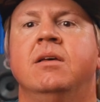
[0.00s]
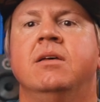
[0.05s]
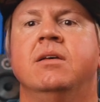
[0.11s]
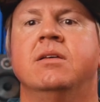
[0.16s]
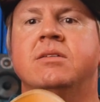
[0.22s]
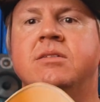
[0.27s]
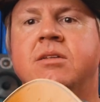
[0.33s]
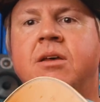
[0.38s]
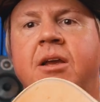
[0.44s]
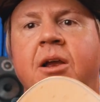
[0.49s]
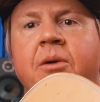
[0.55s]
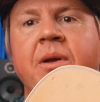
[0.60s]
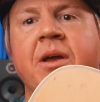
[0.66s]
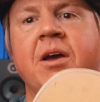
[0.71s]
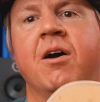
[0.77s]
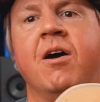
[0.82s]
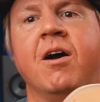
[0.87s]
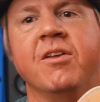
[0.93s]
So here
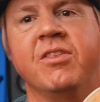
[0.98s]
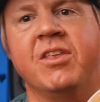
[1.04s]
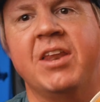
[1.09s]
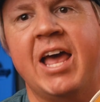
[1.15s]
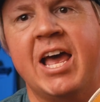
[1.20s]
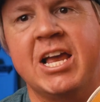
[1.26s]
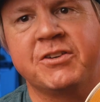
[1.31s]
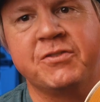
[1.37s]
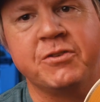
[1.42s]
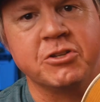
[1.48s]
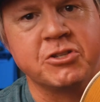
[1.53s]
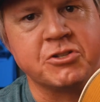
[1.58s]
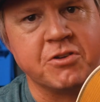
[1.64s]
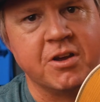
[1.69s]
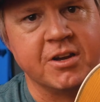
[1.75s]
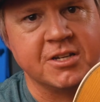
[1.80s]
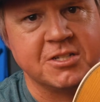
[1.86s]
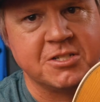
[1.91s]
we are, the Nashville
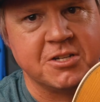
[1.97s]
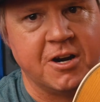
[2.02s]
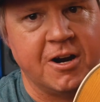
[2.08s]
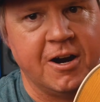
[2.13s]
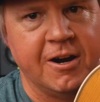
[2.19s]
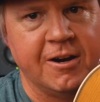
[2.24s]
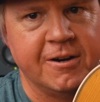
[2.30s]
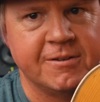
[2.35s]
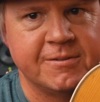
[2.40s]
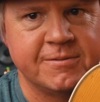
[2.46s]
strung guitar.